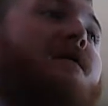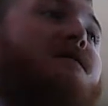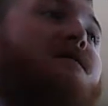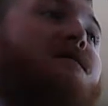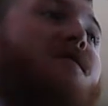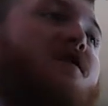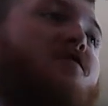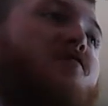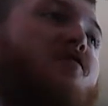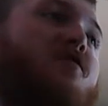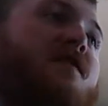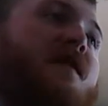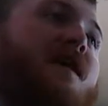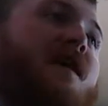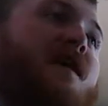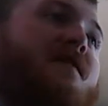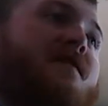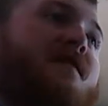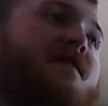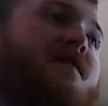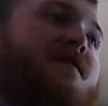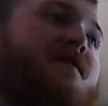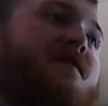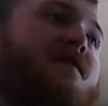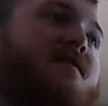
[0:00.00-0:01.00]
For
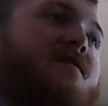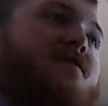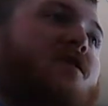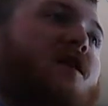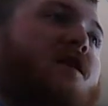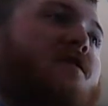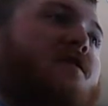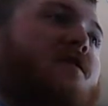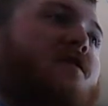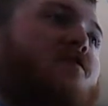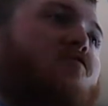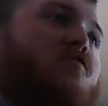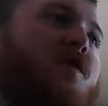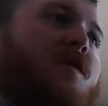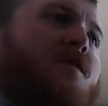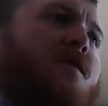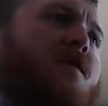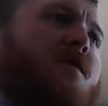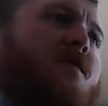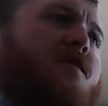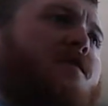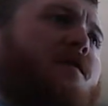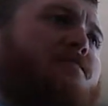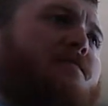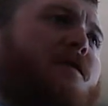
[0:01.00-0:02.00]
Tuesday, chance of
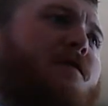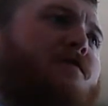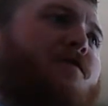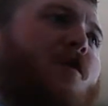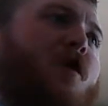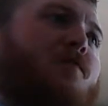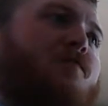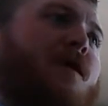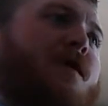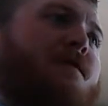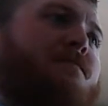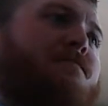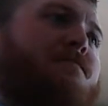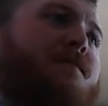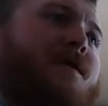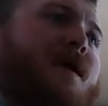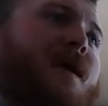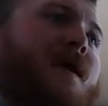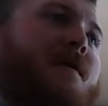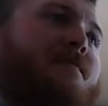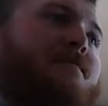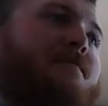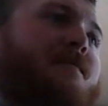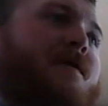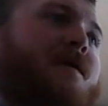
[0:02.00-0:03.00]
drizzle before 1
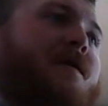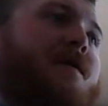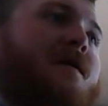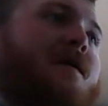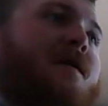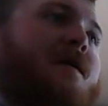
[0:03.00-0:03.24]
p.m.